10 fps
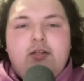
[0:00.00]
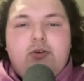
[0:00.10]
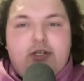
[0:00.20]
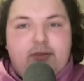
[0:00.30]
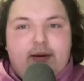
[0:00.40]

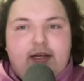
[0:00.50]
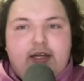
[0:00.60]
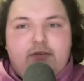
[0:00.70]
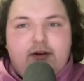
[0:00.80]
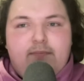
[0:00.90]
you get your
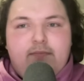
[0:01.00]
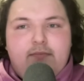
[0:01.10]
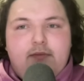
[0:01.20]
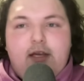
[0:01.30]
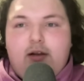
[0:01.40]
podcast from,
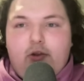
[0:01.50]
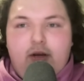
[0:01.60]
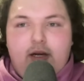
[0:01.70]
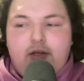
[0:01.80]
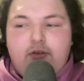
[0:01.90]

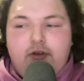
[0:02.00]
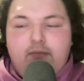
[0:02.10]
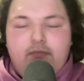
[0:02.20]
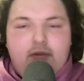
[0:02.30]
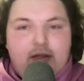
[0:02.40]
including on YouTube.
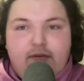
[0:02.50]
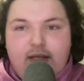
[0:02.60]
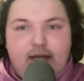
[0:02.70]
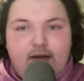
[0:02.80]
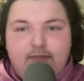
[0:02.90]
Leave a
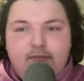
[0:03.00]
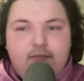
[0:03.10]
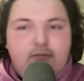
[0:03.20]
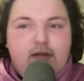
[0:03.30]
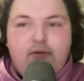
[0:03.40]
like,
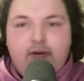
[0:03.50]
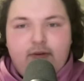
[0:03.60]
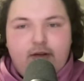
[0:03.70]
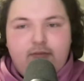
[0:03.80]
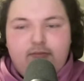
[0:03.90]
leave a
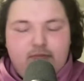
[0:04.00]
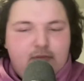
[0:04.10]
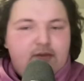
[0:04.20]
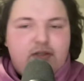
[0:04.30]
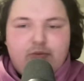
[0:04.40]
review,
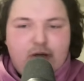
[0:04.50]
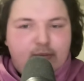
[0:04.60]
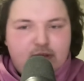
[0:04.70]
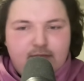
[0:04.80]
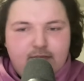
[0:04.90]
leave a
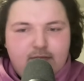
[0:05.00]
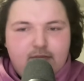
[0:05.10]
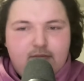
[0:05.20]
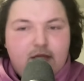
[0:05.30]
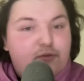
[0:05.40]
subscription.
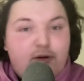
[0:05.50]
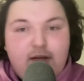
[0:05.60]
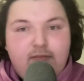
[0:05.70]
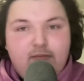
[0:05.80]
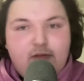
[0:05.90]
It's
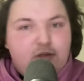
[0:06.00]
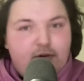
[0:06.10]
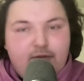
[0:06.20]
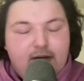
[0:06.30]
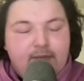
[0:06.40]
free. It's all
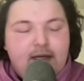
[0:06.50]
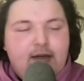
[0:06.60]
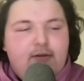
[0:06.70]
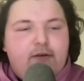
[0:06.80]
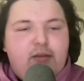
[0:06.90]
free.
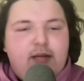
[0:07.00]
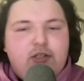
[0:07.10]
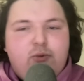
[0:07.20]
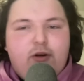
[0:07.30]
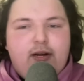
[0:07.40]
Follow me
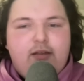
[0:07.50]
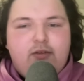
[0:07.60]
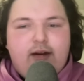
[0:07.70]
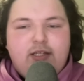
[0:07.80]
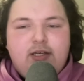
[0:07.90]
on Twitter and
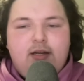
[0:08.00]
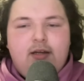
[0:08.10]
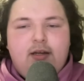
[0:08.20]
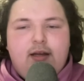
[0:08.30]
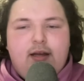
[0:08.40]
Threads
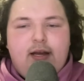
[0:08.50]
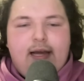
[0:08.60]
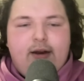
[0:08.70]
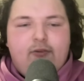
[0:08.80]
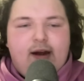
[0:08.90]

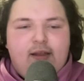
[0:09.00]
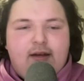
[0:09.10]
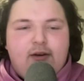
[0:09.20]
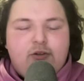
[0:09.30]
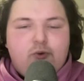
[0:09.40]
at
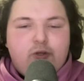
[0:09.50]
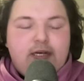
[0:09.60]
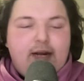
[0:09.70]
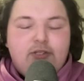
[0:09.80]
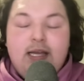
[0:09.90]

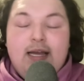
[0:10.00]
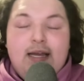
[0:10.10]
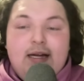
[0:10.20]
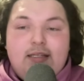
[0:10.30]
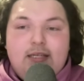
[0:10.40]
Rylan_Styles.
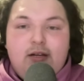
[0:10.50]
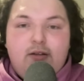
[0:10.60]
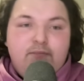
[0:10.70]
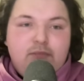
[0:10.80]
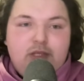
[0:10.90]
And
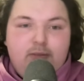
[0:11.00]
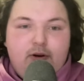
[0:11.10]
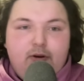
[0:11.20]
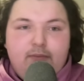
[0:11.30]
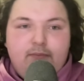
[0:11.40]
until
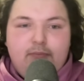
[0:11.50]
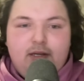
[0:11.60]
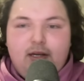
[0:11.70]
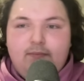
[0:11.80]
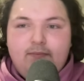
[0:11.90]
tomorrow, be
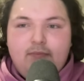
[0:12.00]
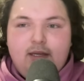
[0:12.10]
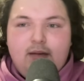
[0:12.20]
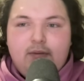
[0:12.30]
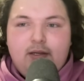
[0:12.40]
good
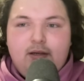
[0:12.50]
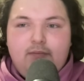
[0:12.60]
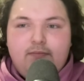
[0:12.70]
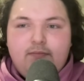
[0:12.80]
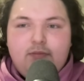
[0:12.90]
and be
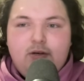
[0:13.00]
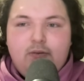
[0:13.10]
good to